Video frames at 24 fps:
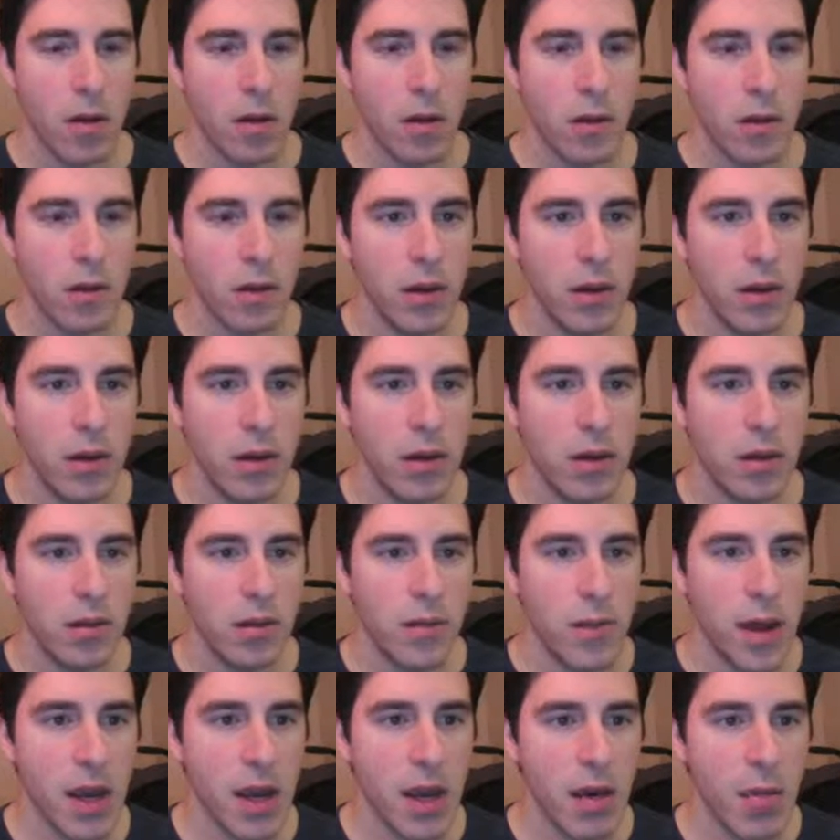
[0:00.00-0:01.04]
Need to
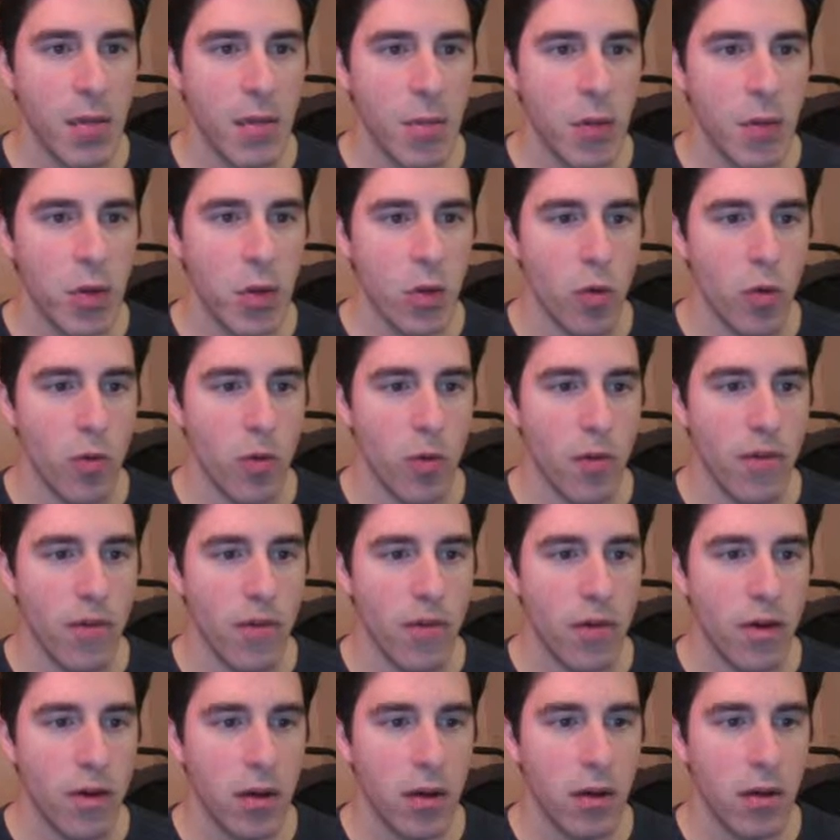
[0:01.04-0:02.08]
make a
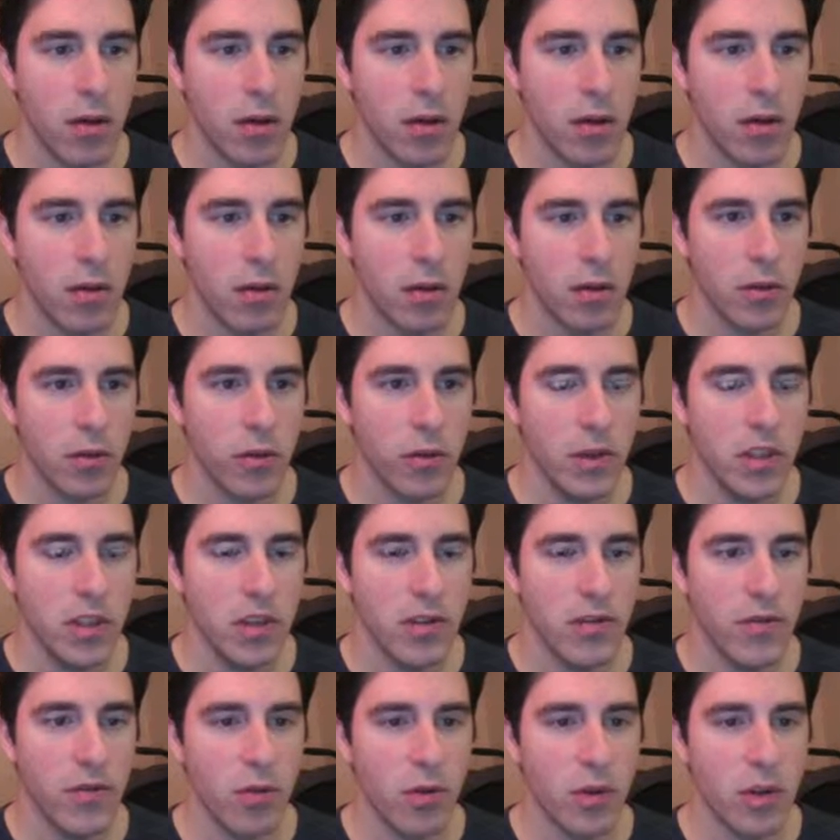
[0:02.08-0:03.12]
move. Queen
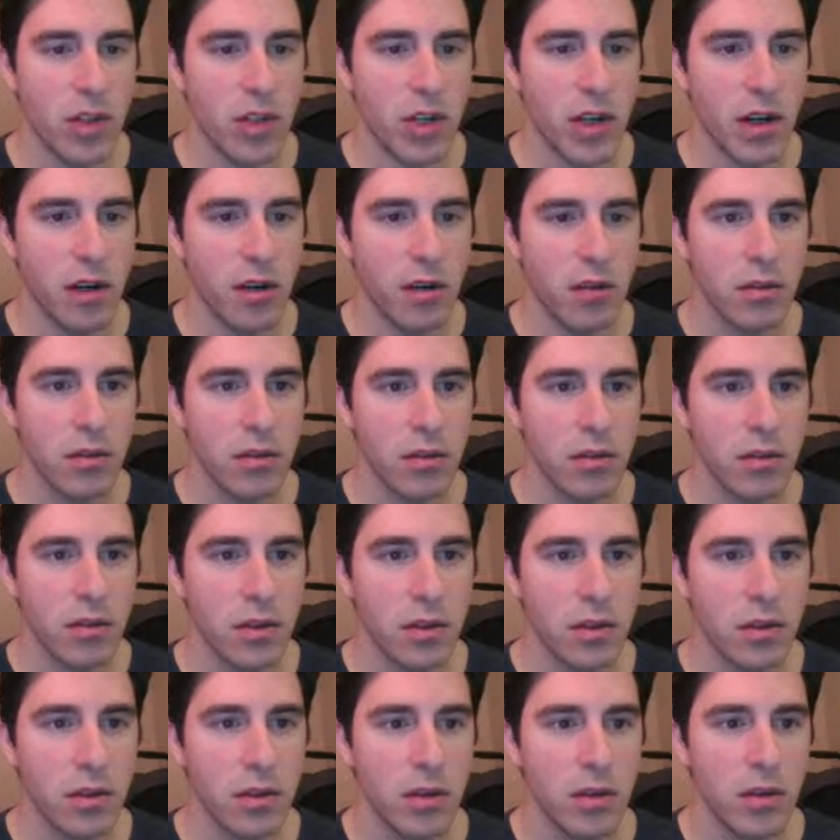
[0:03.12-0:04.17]
g4 check
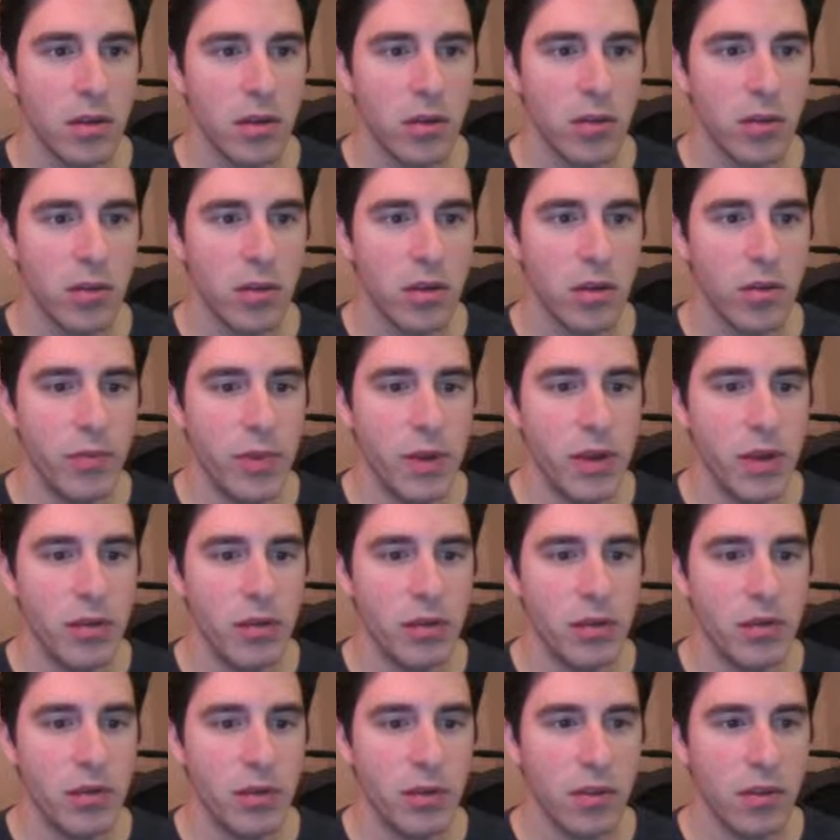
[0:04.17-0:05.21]
could be
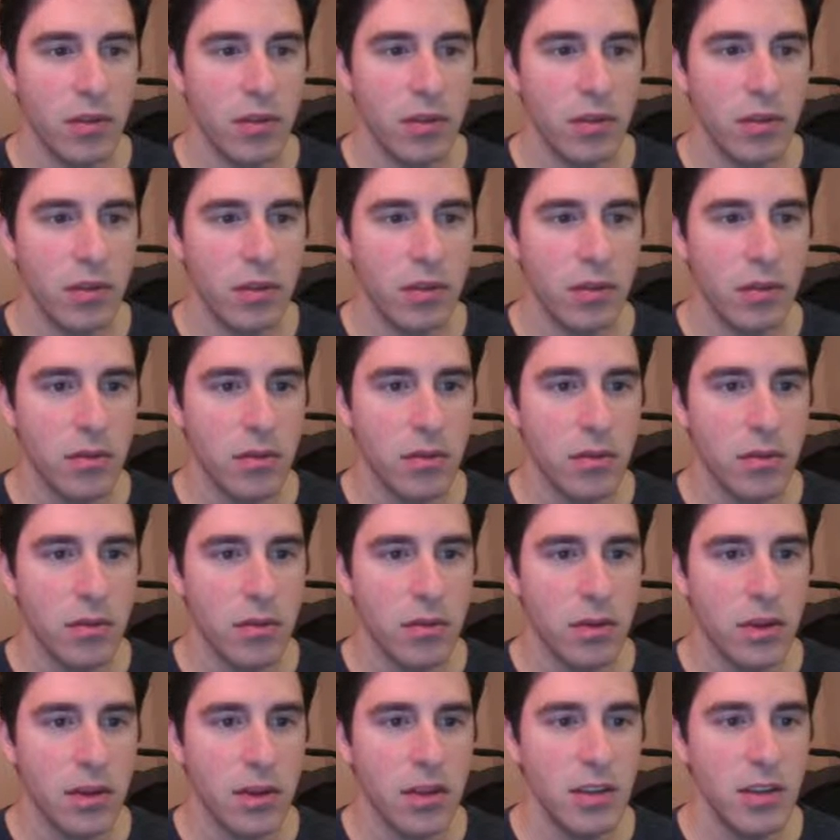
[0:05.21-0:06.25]
useful.
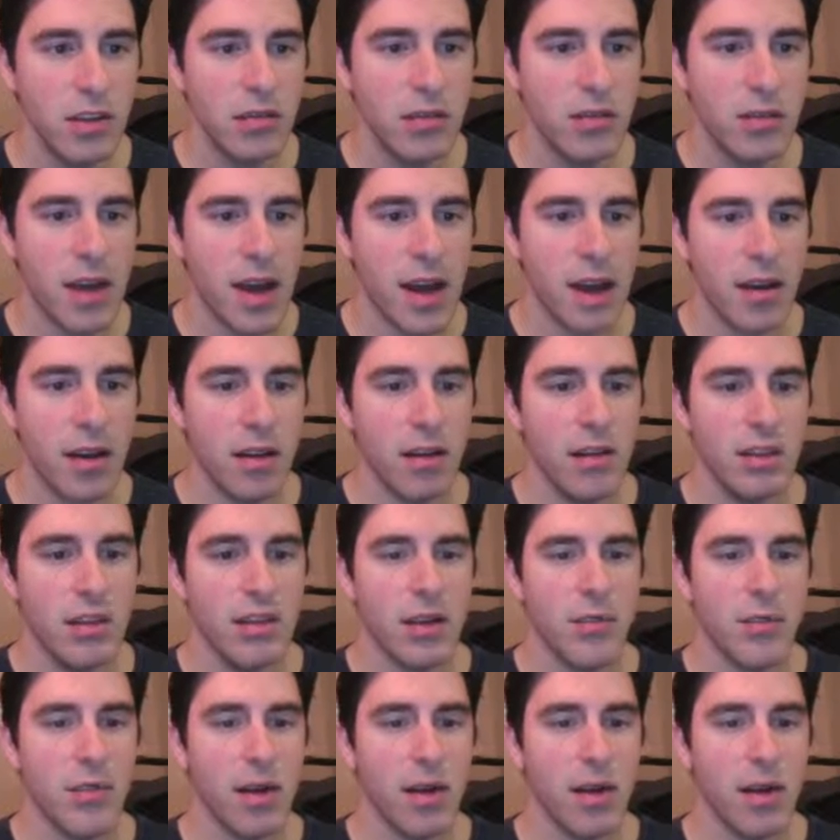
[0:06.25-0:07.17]
Let's do that. At least I